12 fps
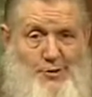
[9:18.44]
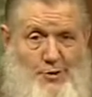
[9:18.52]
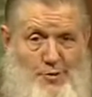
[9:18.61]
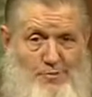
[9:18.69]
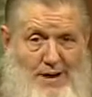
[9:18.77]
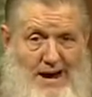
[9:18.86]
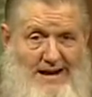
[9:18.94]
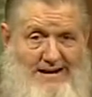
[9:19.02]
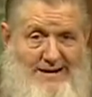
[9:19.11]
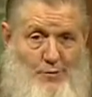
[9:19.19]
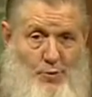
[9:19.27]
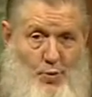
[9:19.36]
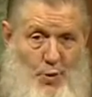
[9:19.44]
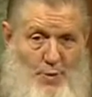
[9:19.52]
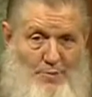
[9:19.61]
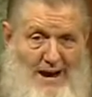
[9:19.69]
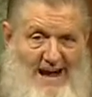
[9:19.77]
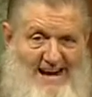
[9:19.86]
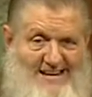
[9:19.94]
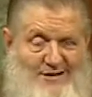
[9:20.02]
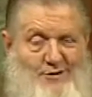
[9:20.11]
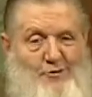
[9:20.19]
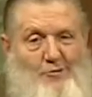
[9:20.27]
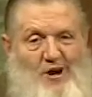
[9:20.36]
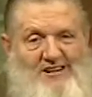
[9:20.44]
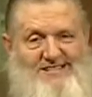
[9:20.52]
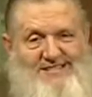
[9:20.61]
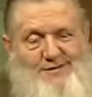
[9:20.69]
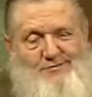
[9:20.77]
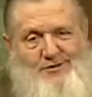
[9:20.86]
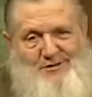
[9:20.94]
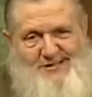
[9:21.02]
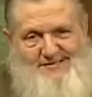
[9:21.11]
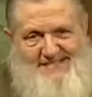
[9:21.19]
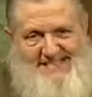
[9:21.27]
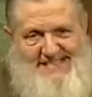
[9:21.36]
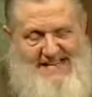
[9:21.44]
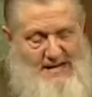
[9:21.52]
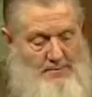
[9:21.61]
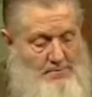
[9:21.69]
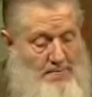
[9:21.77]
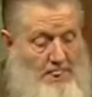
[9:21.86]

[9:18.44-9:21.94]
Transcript: You're back. We're back, and you're watching The Beauties of Islam.